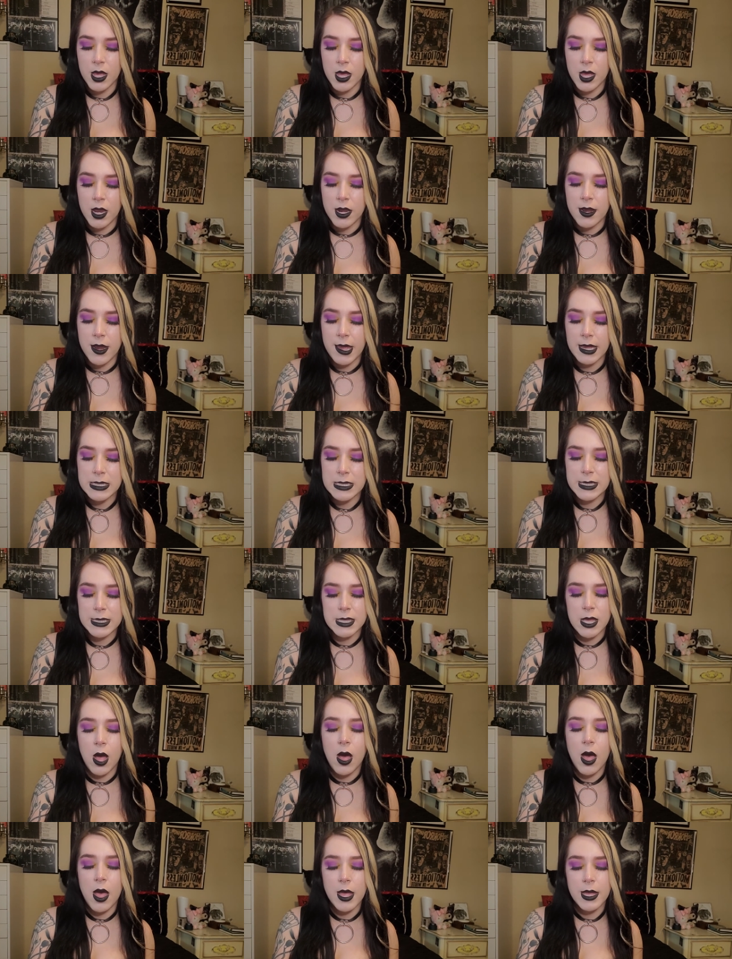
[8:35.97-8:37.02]
Next is
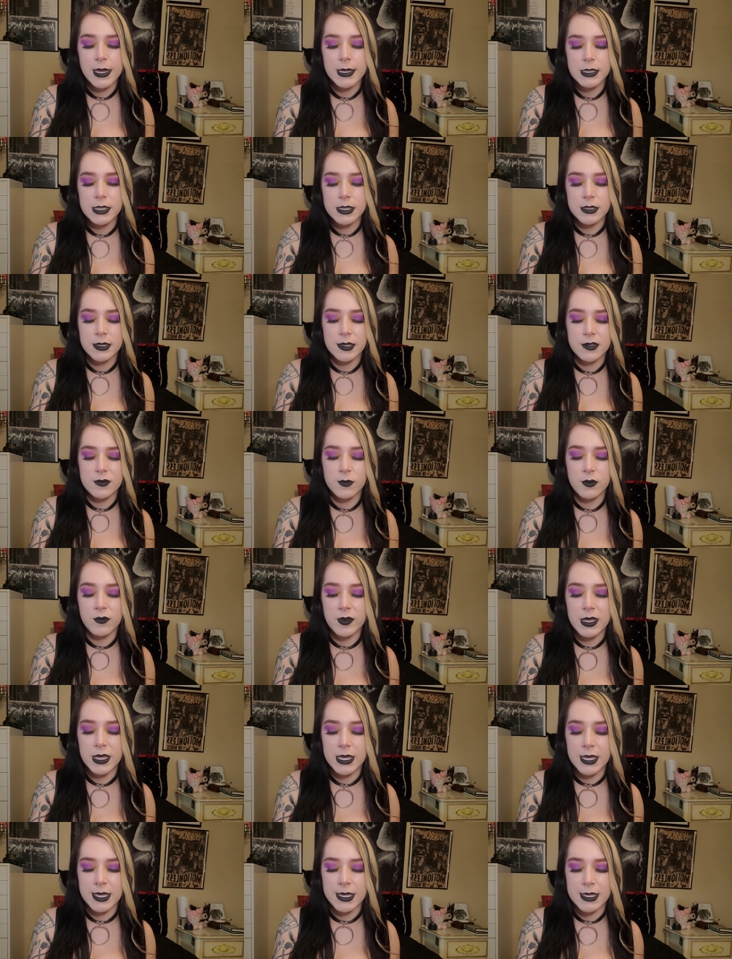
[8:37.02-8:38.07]
Haunt. This movie
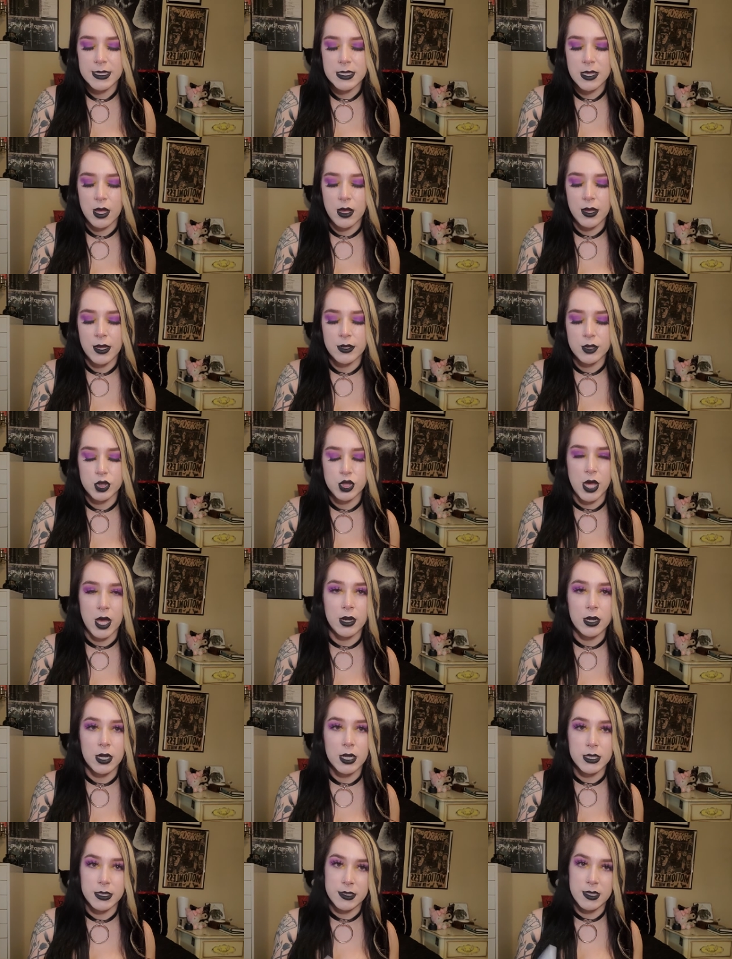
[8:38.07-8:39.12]
is on
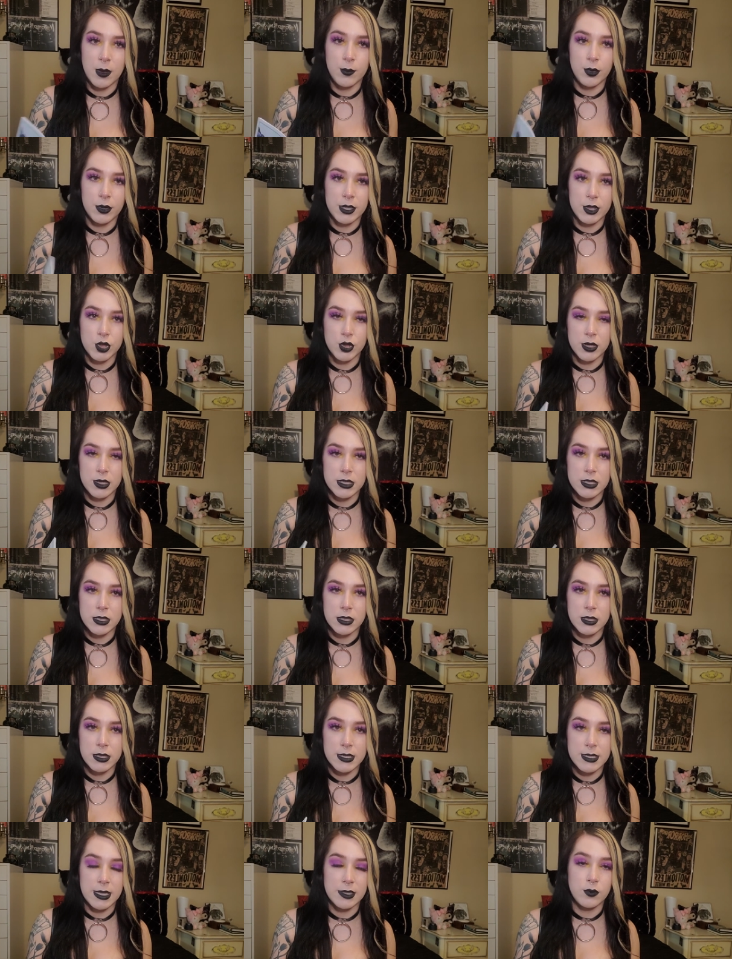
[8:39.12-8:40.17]
Shudder, at least I'm pretty sure it still
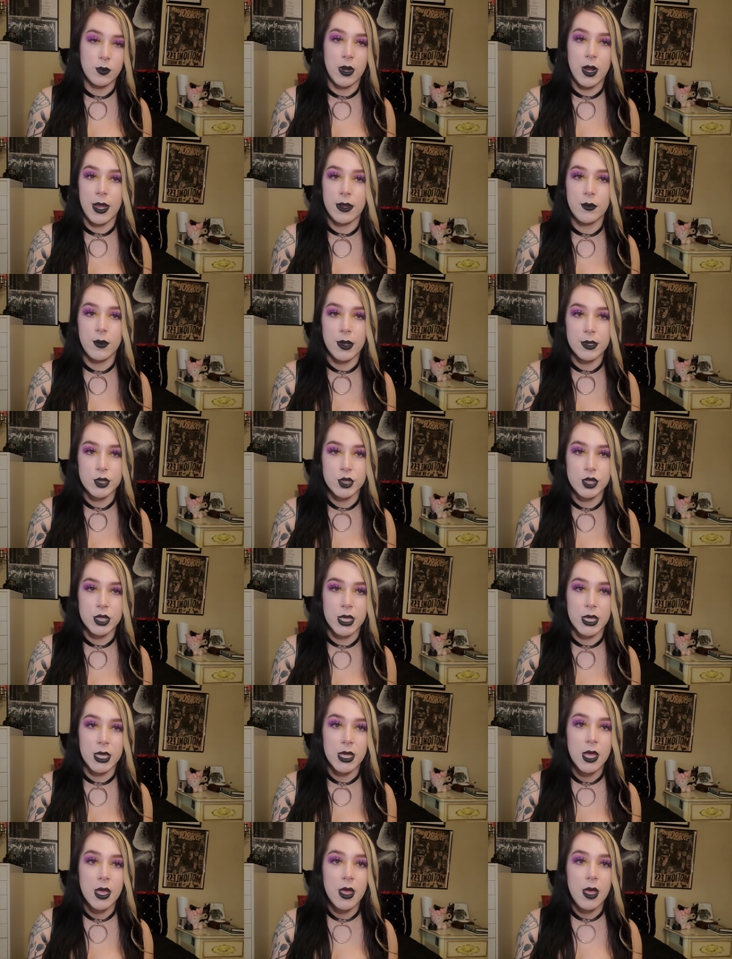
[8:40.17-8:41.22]
is. That's where I watched
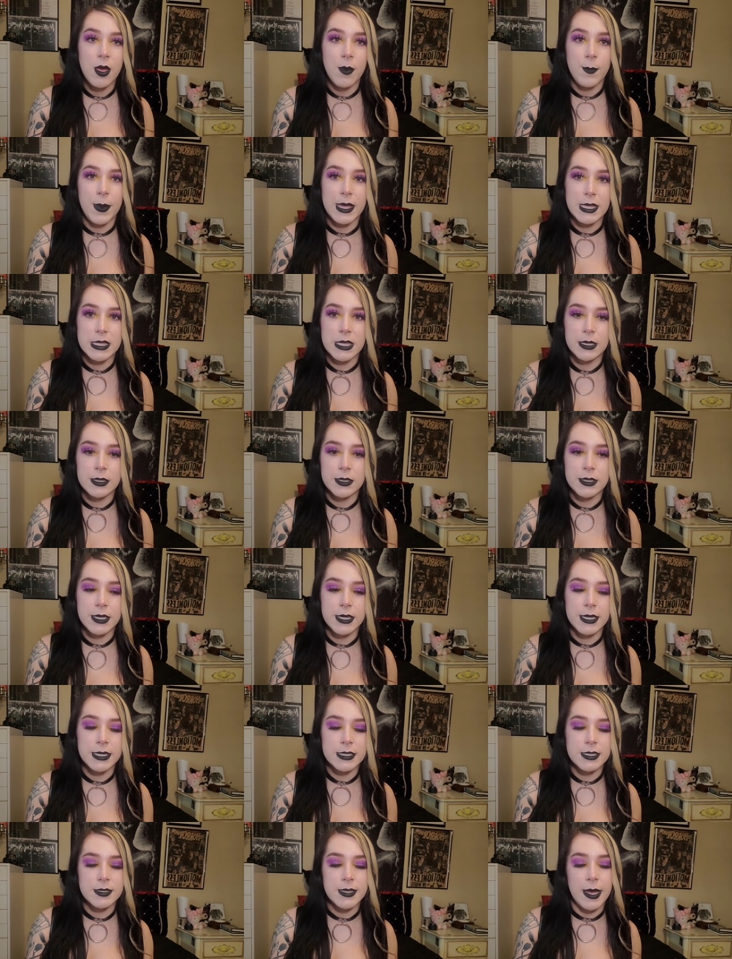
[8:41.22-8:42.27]
it. Basically,
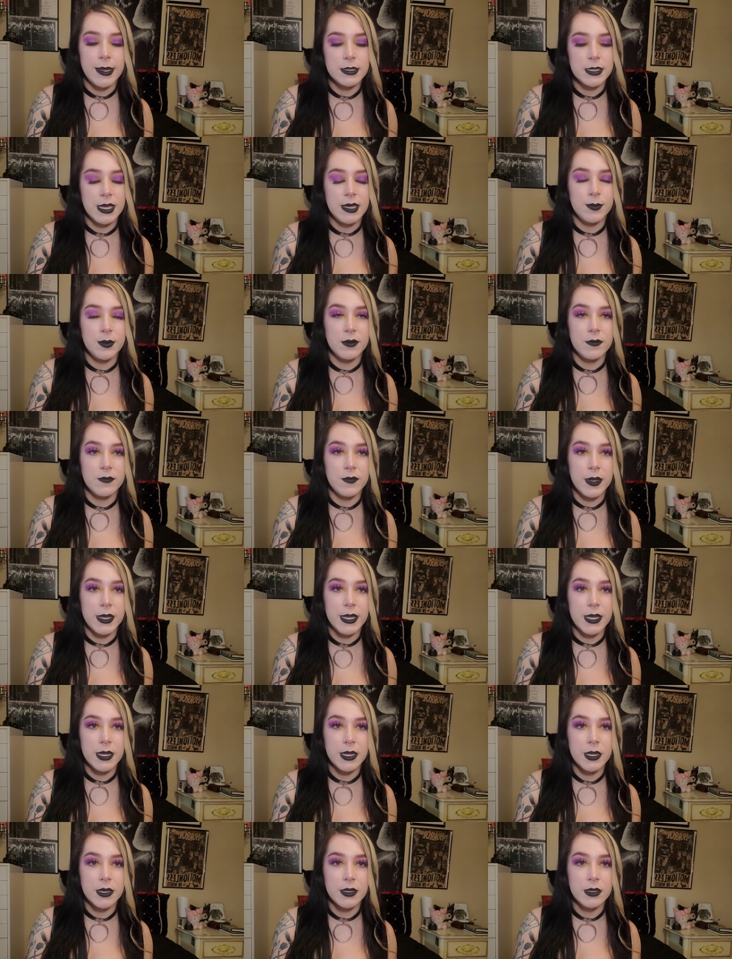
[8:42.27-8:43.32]
it's that type of like,
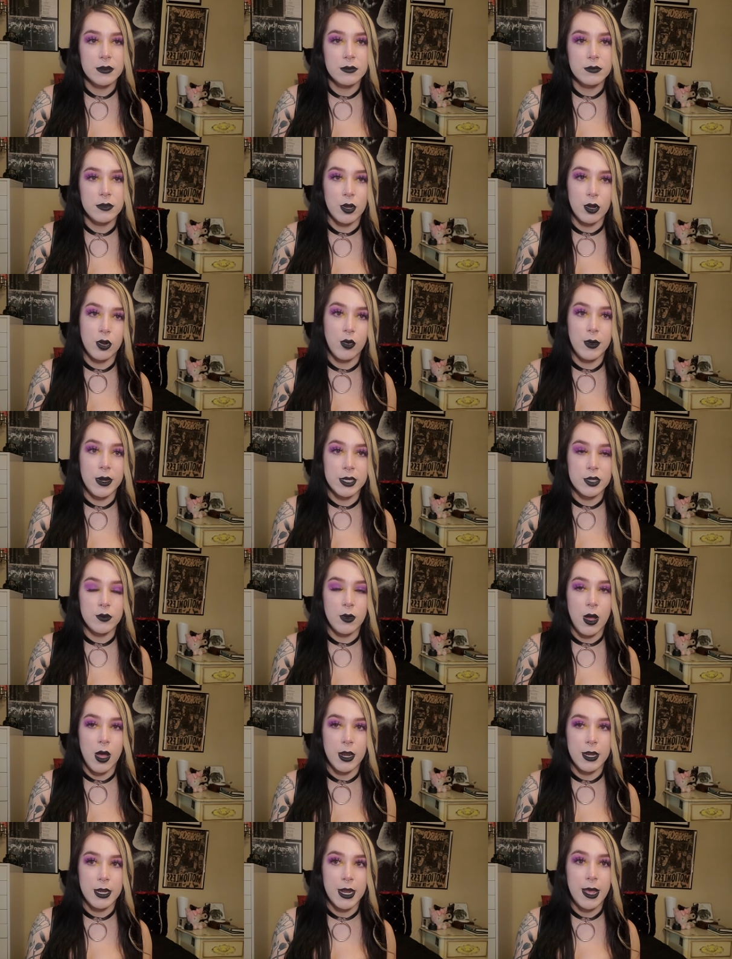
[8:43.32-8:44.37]
they're going to a
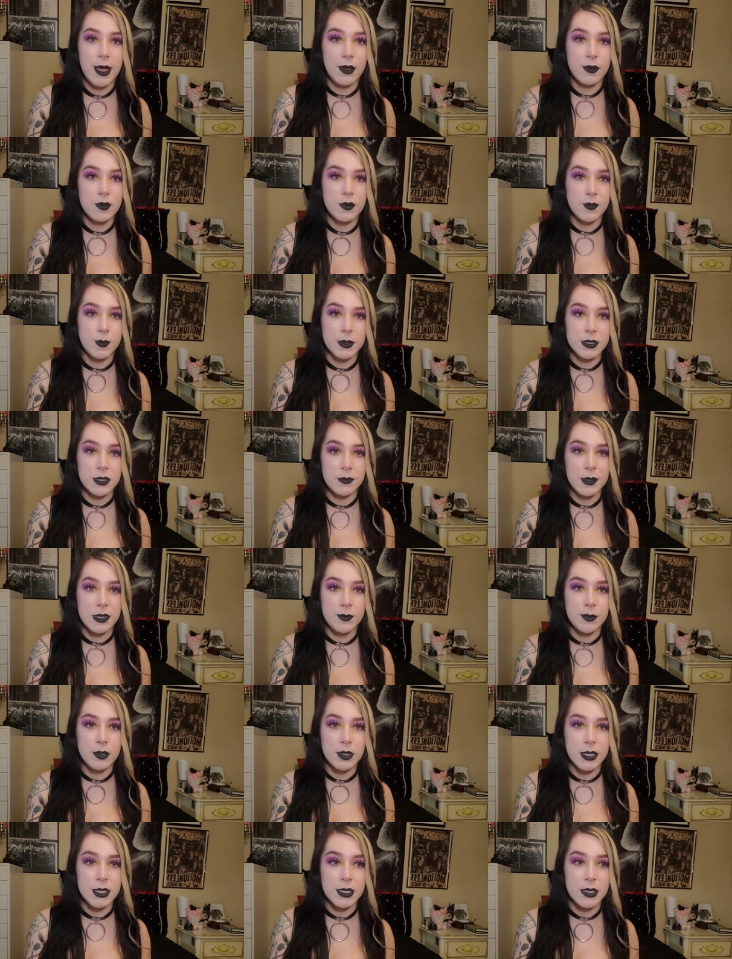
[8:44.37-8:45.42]
haunted house, but the
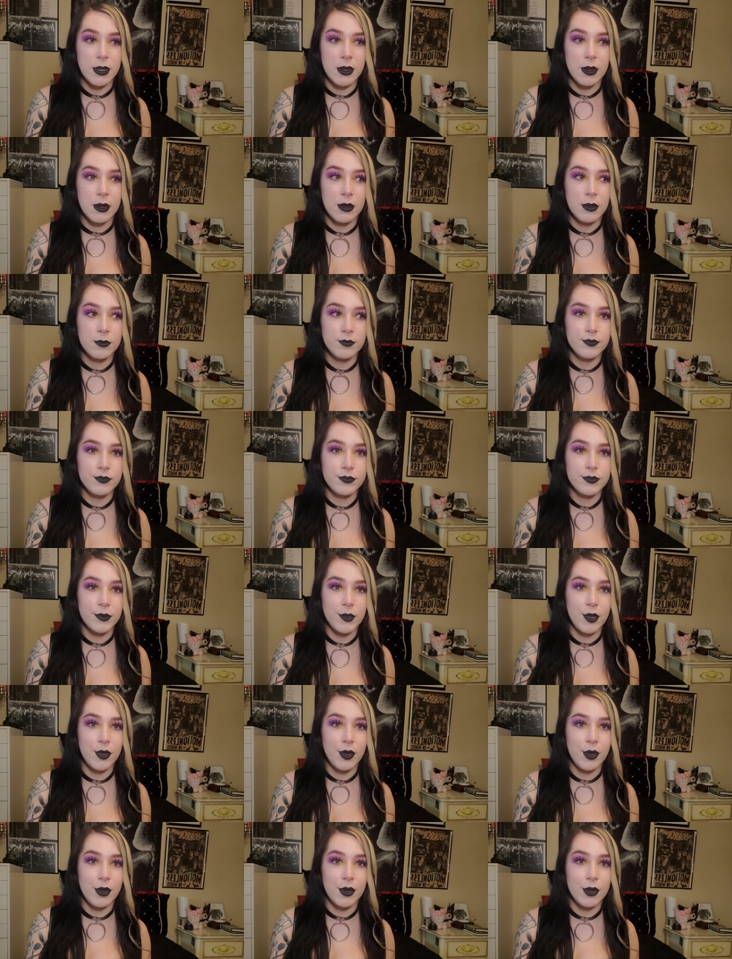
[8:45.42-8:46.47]
people in there
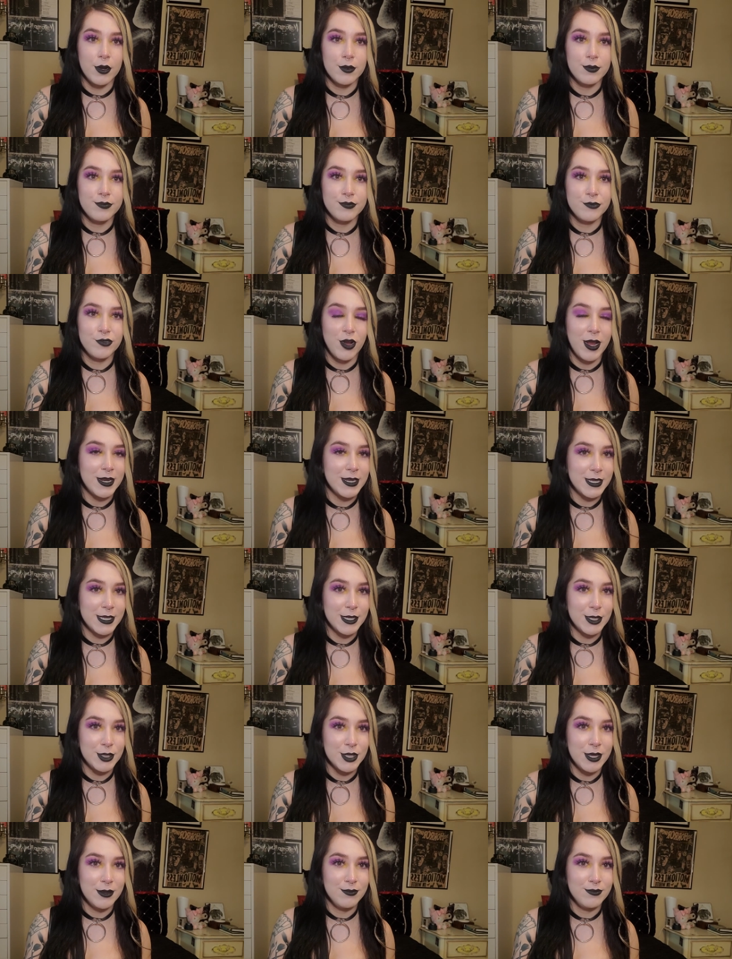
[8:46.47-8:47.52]
are trying to kill
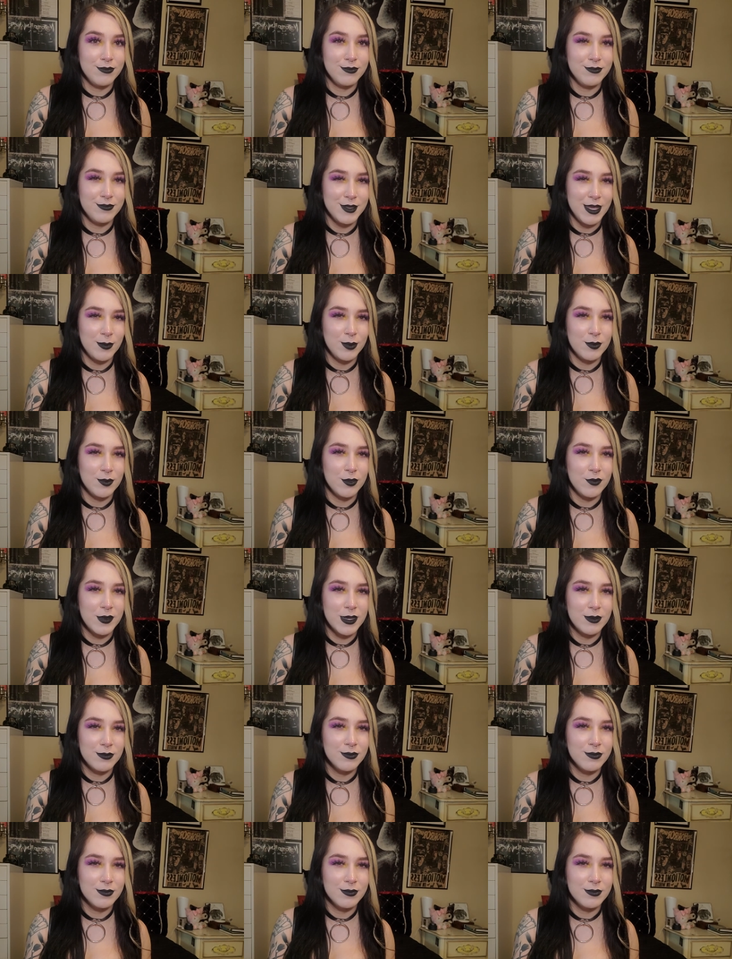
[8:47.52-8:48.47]
them type of movie.